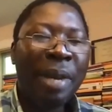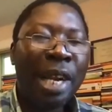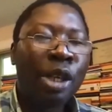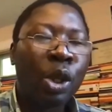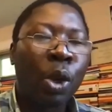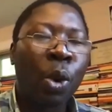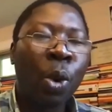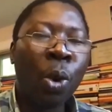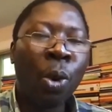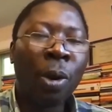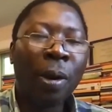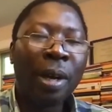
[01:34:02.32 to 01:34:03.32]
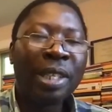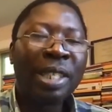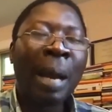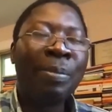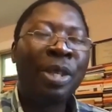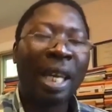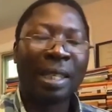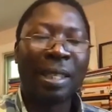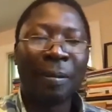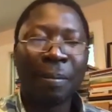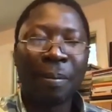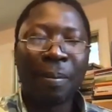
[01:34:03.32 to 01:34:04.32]
middle school subjects,
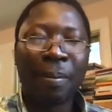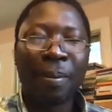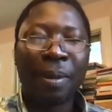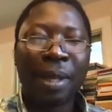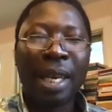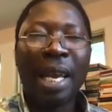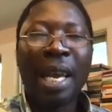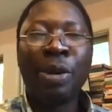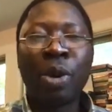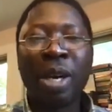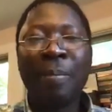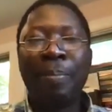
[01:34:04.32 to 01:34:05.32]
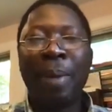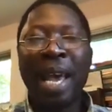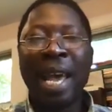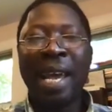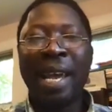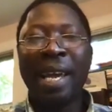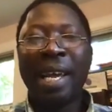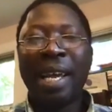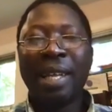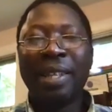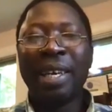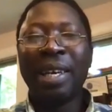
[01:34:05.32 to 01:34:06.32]
and to compare
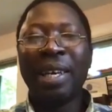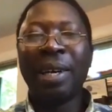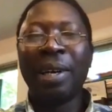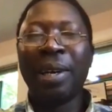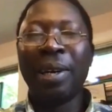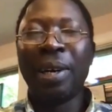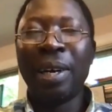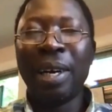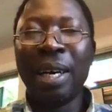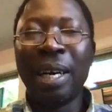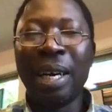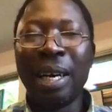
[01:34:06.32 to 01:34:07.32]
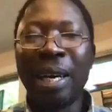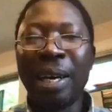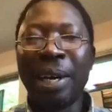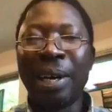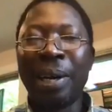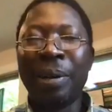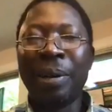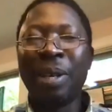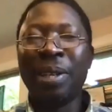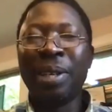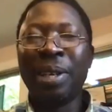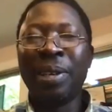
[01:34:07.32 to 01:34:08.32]
the, uh,
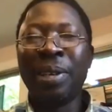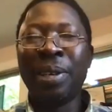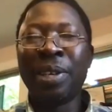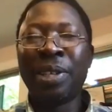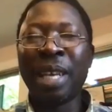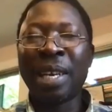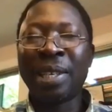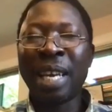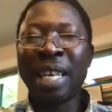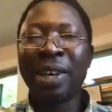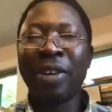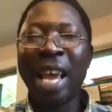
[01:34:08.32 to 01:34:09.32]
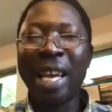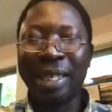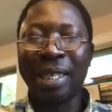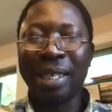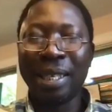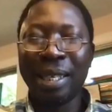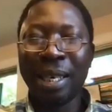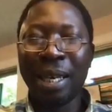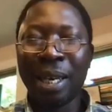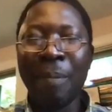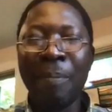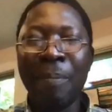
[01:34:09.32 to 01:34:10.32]
the, the, the, the success rate
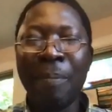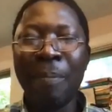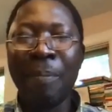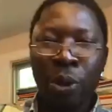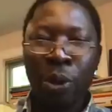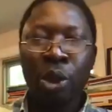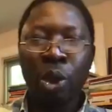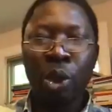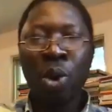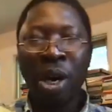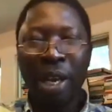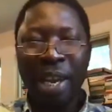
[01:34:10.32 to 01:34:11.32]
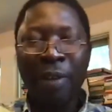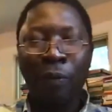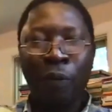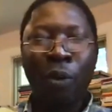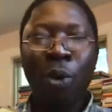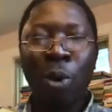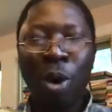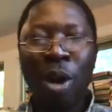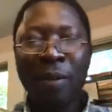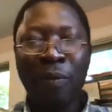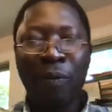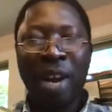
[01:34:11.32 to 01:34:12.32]
compared to those who were in full
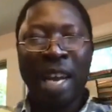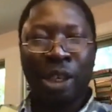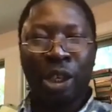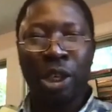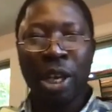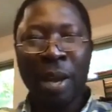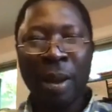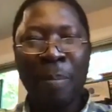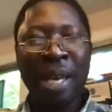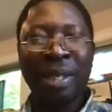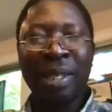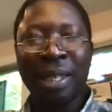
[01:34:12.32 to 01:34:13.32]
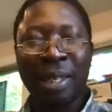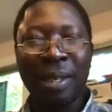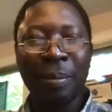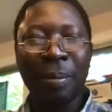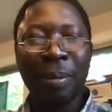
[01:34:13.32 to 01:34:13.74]
French-based system.